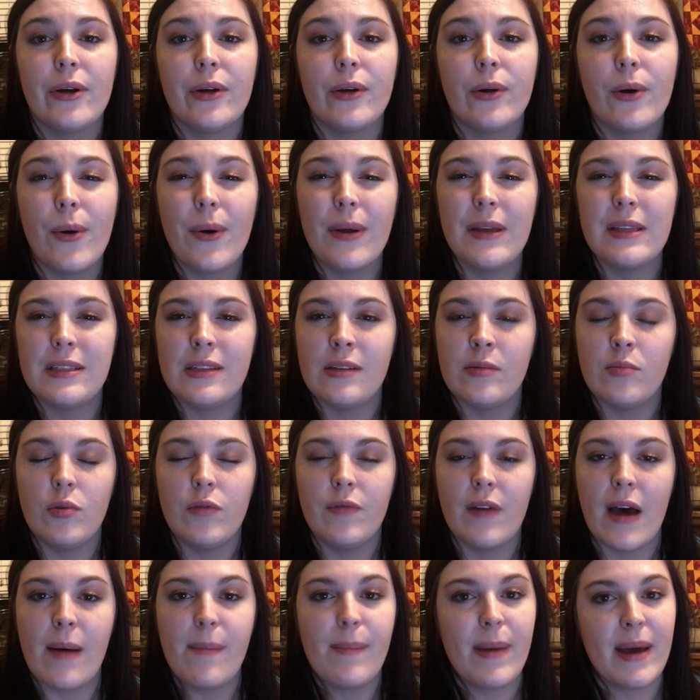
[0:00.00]
Her goal is to
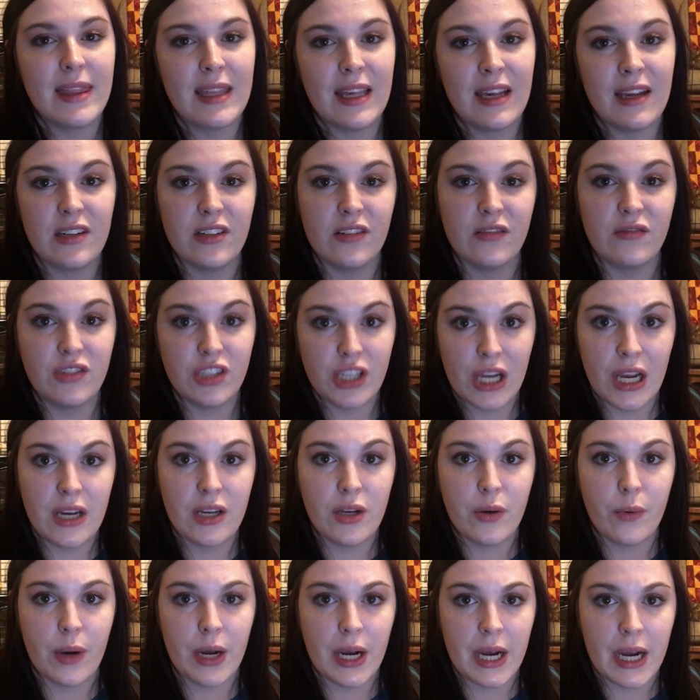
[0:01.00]
move out by the end of
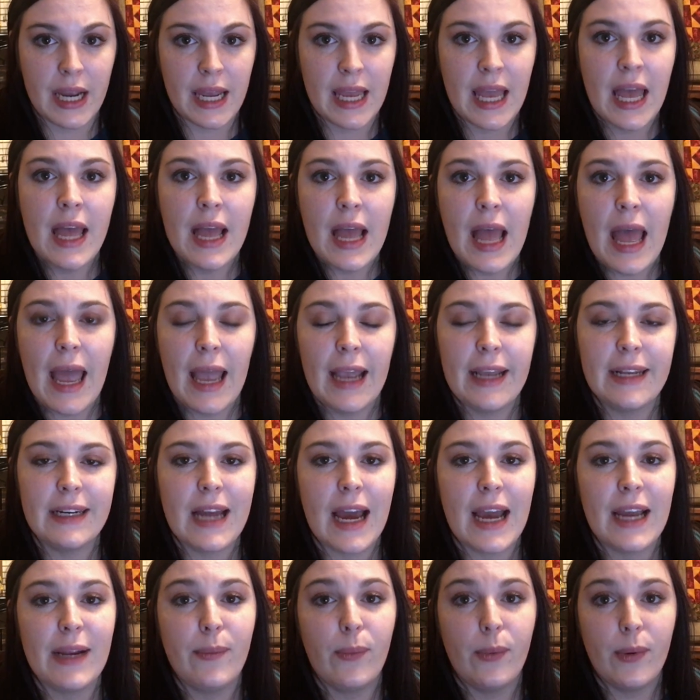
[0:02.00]
January, and
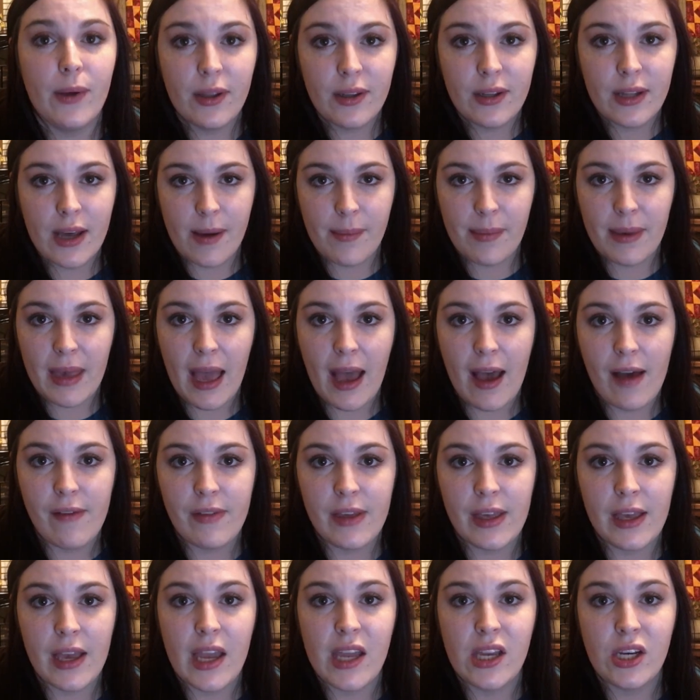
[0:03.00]
I will not be
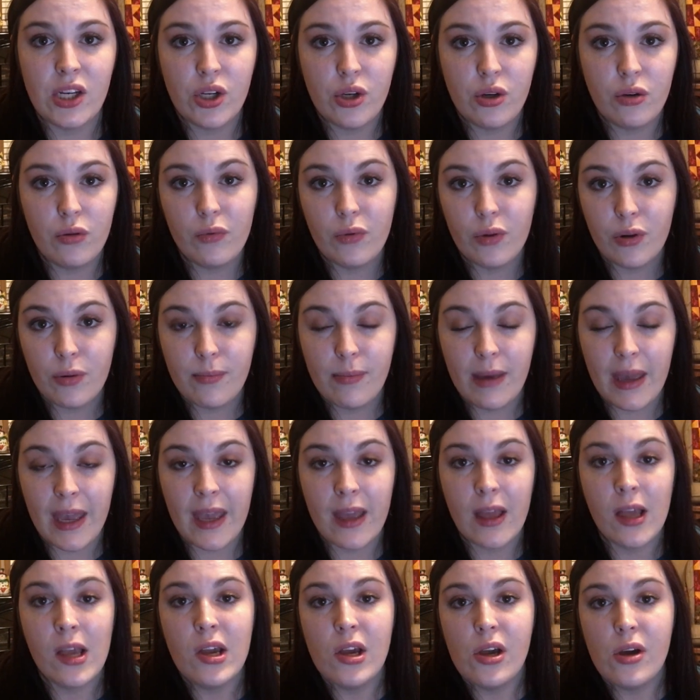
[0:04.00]
having a new
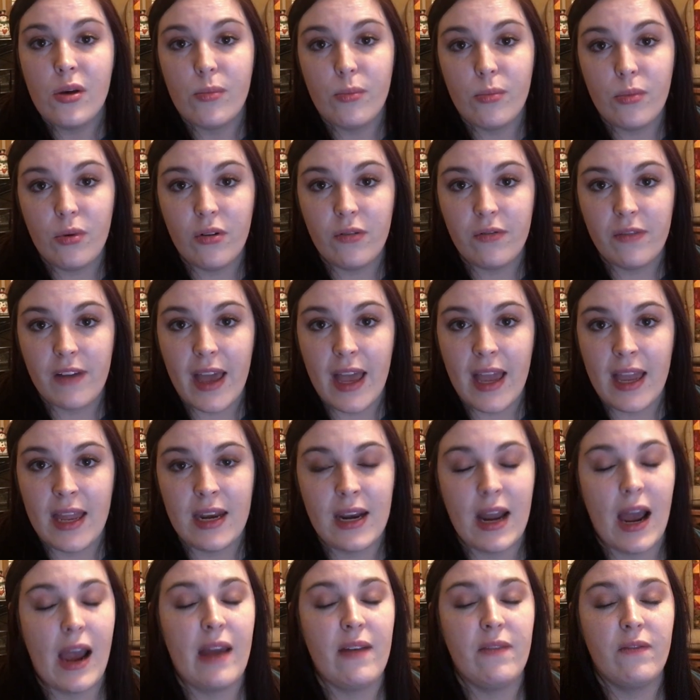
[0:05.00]
roommate move
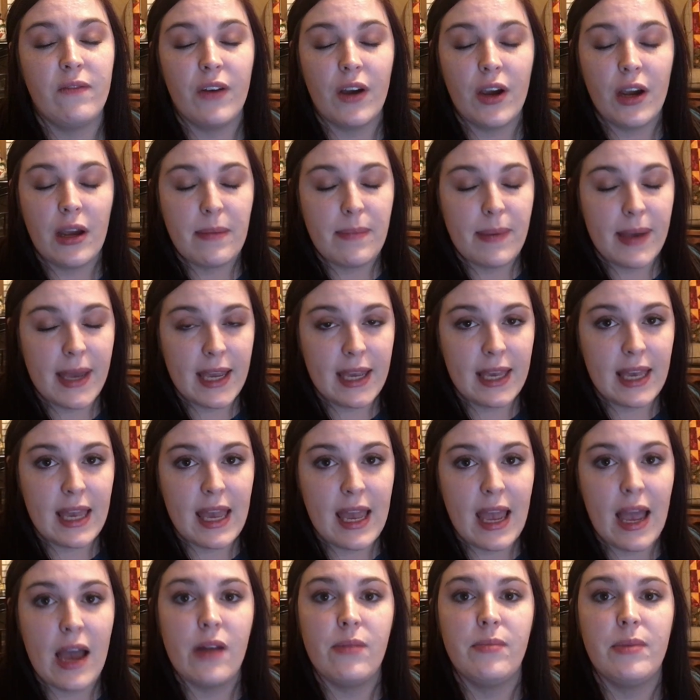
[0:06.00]
in. I am very
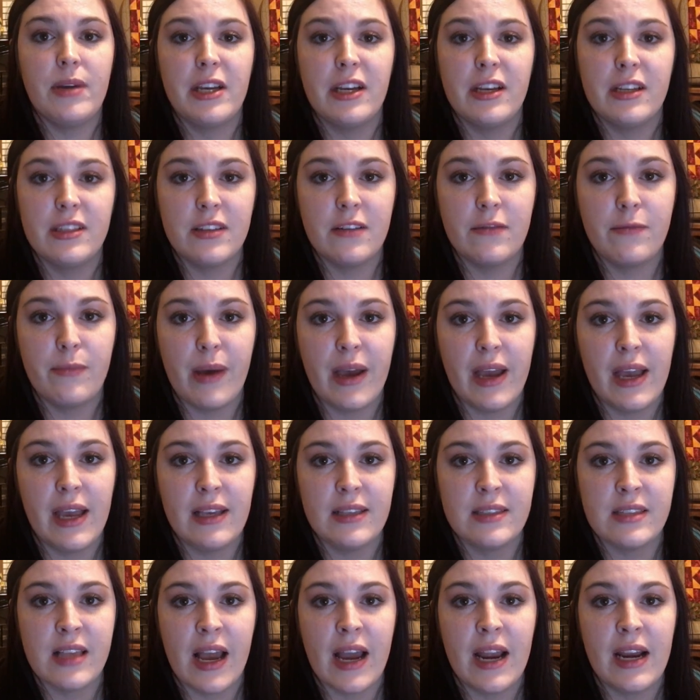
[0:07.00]
picky and because of my
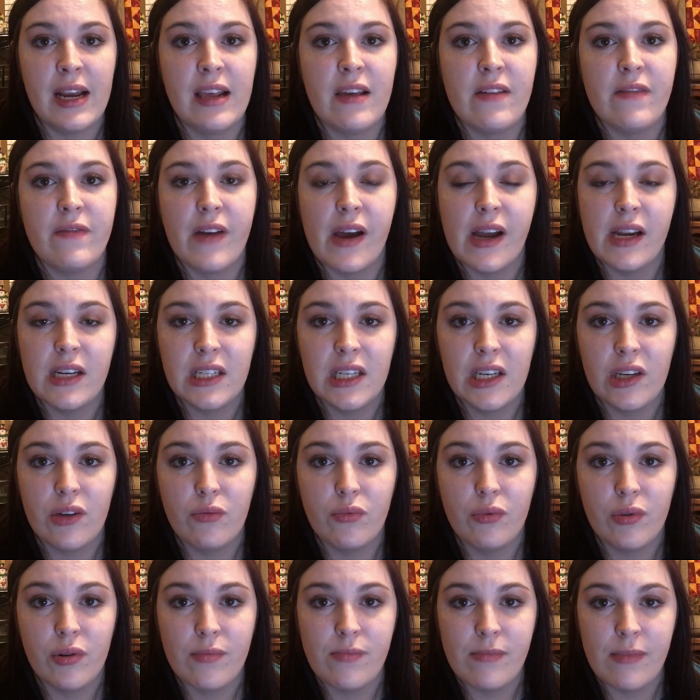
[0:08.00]
anxiety finding a
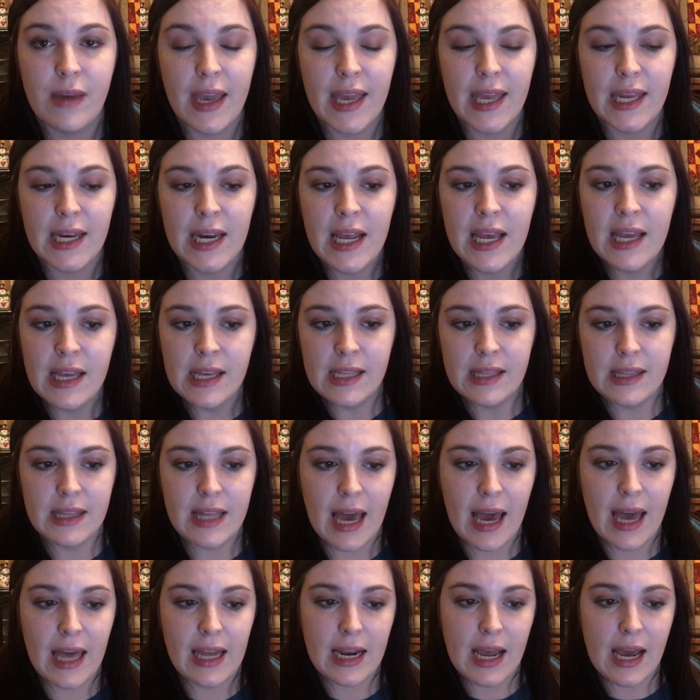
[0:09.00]
roommate
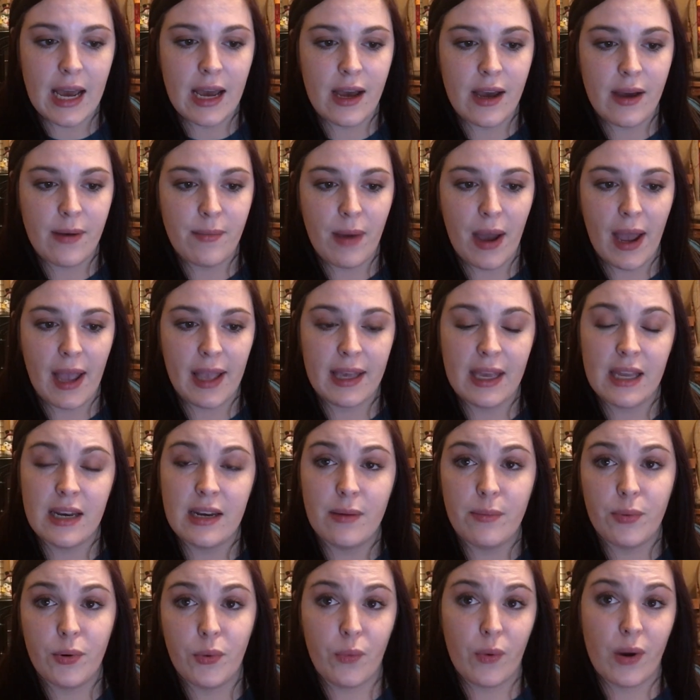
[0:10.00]
that um, I can
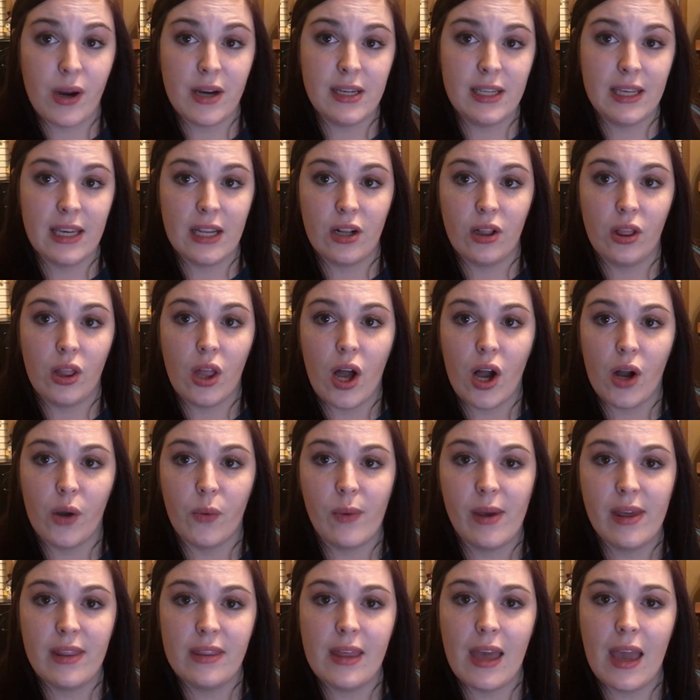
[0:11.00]
number one get along
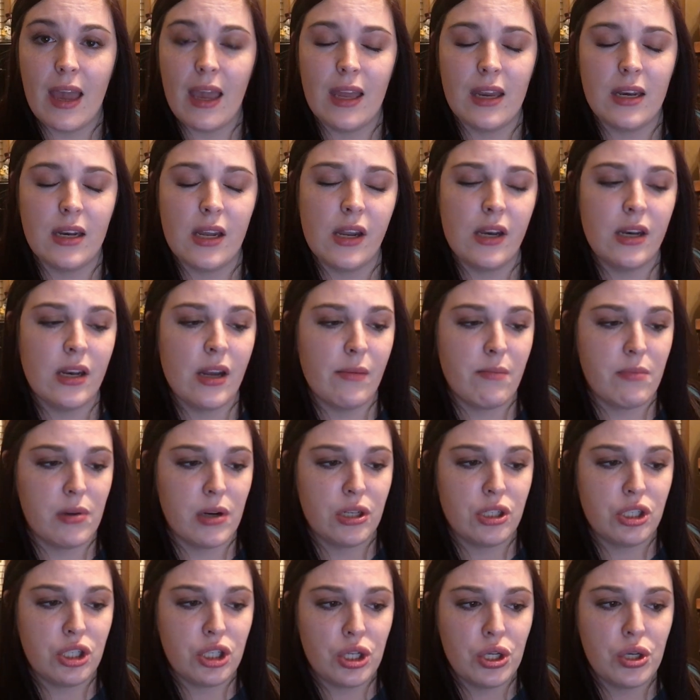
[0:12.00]
with and
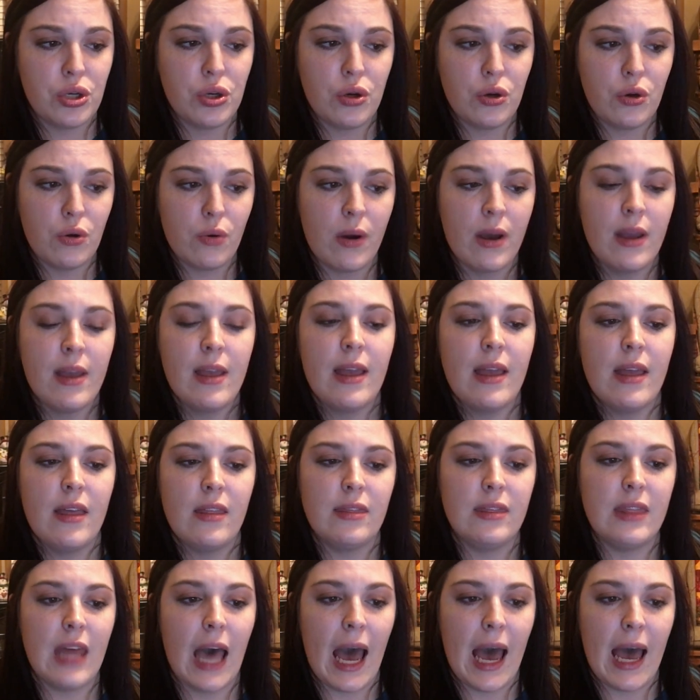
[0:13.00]
number two
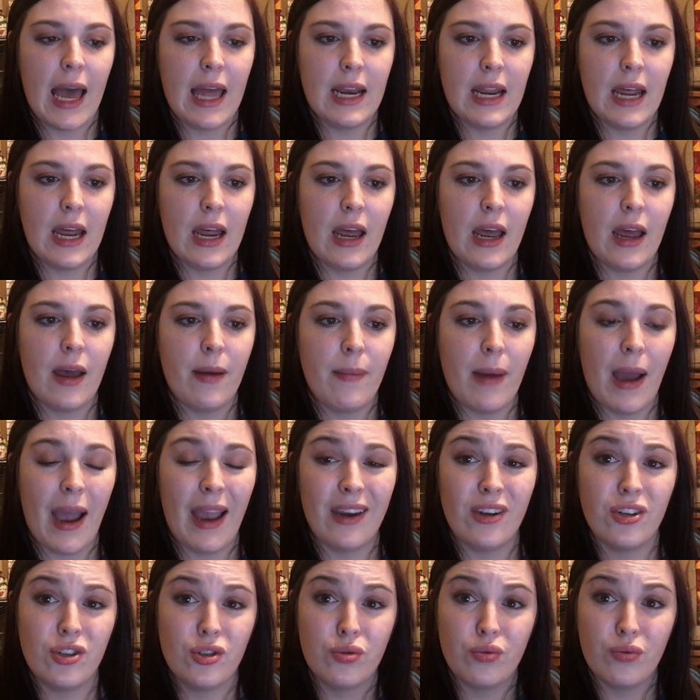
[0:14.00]
that um,
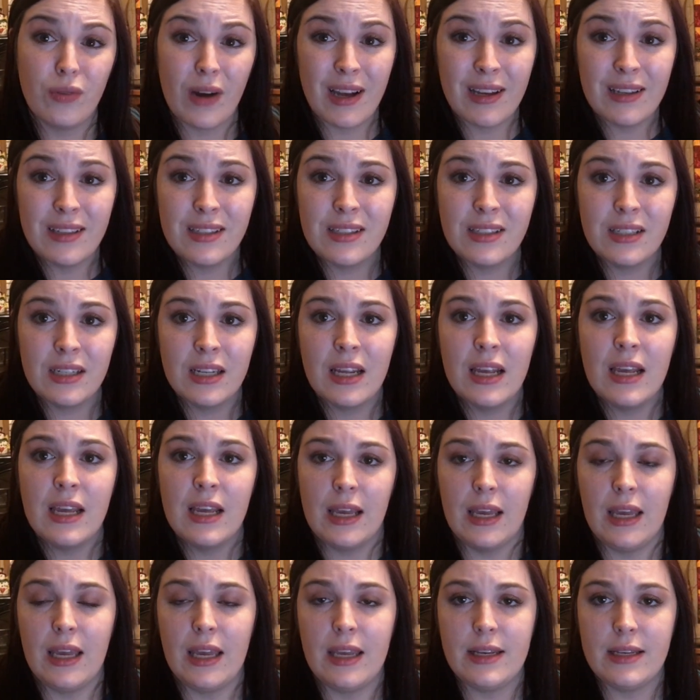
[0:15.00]
I trust
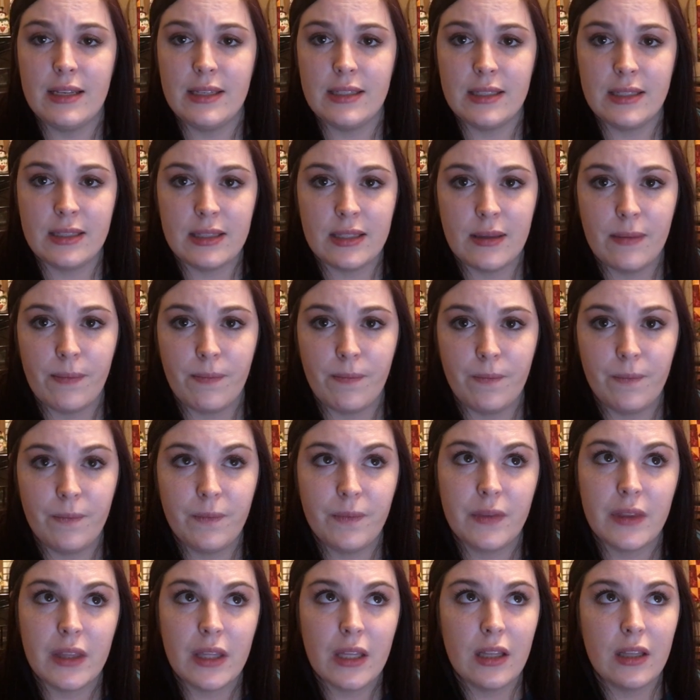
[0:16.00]
is
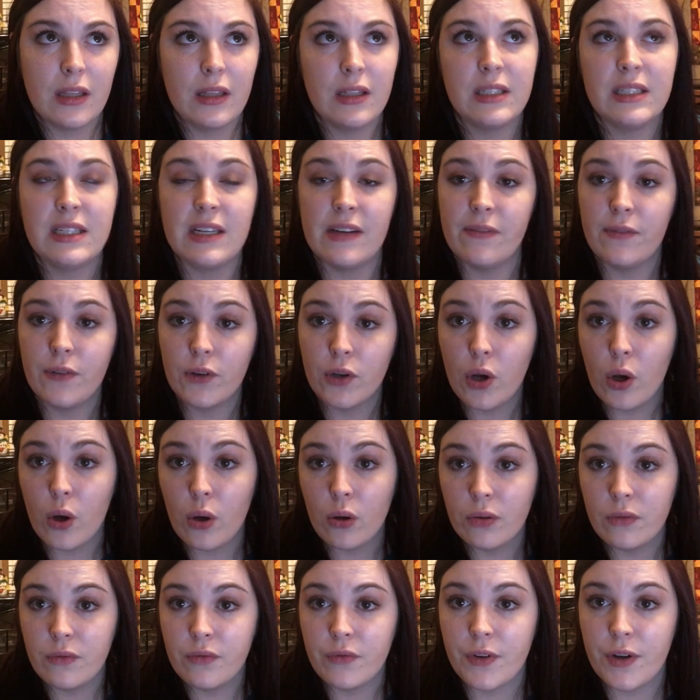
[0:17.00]

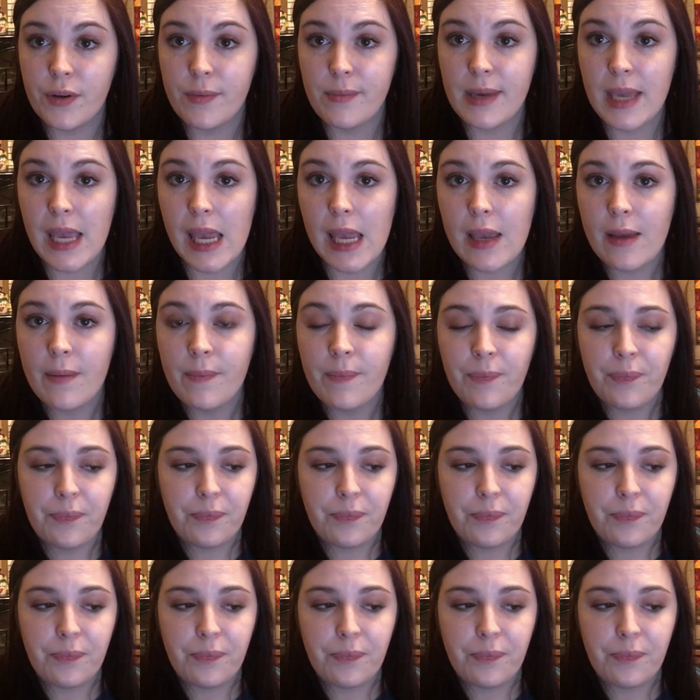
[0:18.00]
difficult for me.